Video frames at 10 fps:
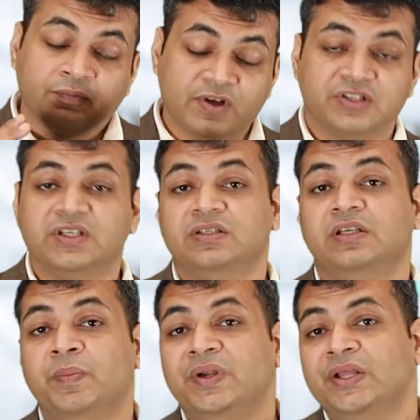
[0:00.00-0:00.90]
First is
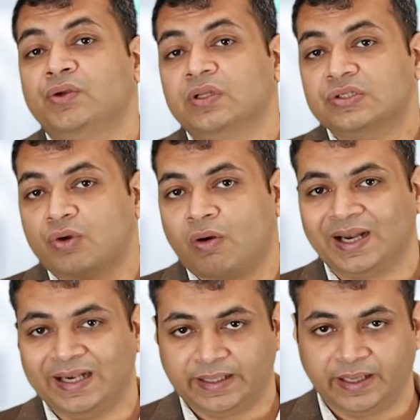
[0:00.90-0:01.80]
limiting your salt
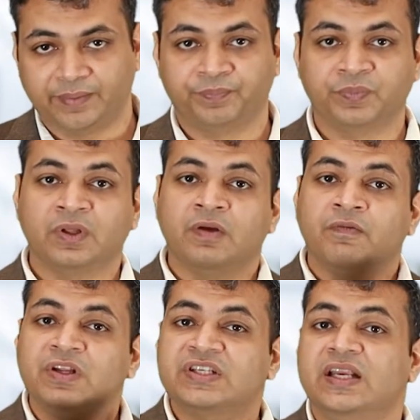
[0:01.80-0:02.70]
intake,
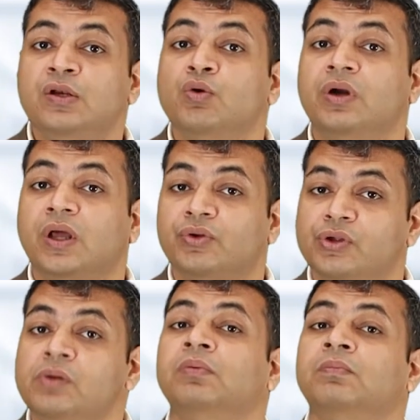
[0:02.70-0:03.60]
which can lower down
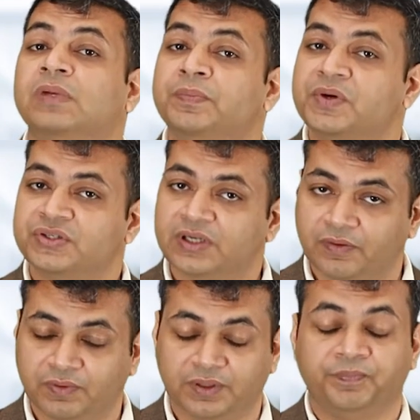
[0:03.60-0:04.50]
your blood pressure
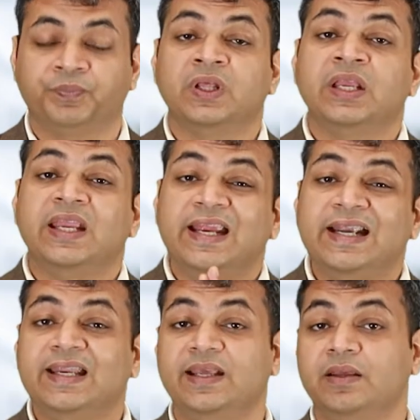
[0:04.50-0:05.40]
level.
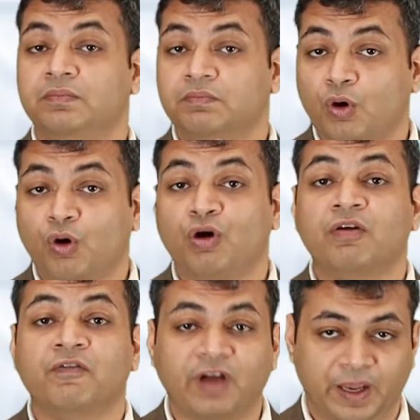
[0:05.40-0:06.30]
Eating more
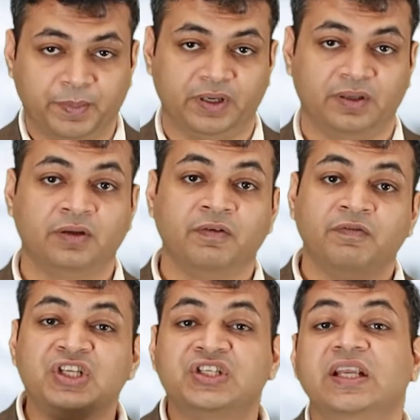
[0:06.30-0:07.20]
fiber,
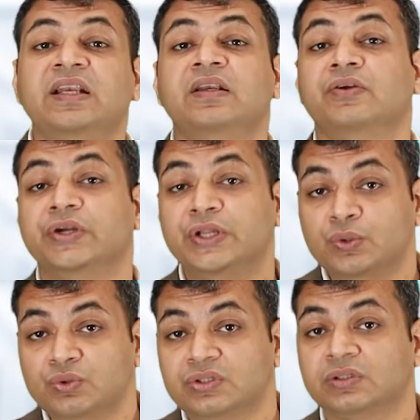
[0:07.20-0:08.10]
which can
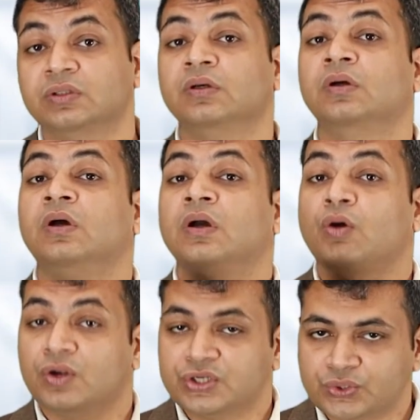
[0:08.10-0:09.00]
reduce
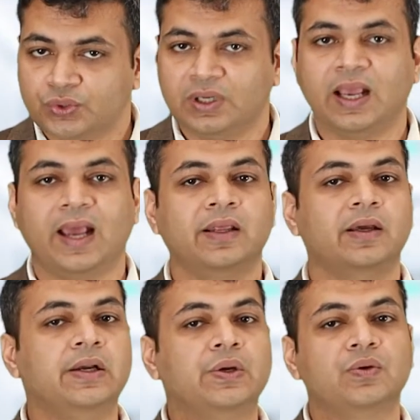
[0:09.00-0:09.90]
cholesterol and
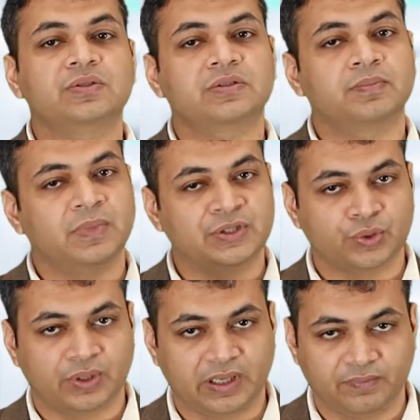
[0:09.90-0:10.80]
controls blood
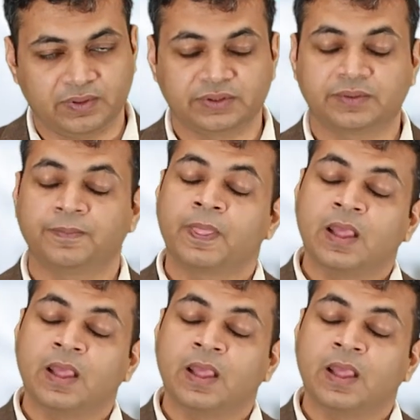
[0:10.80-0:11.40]
sugar levels.